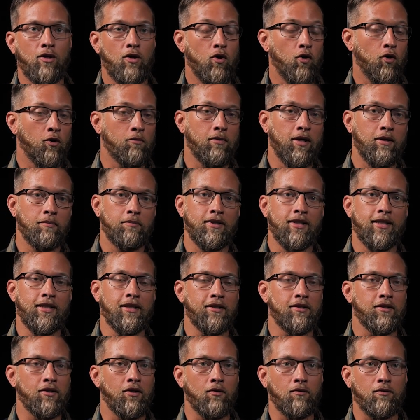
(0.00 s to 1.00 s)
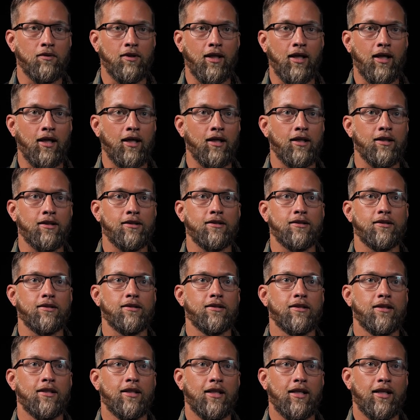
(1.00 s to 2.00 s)
Or maybe getting online
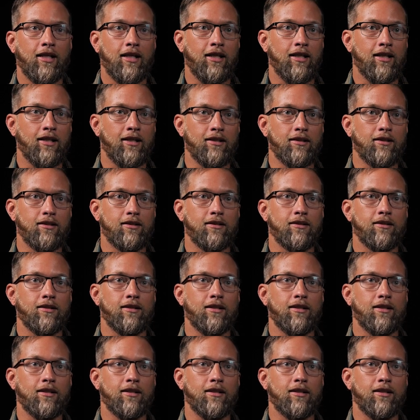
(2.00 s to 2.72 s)
and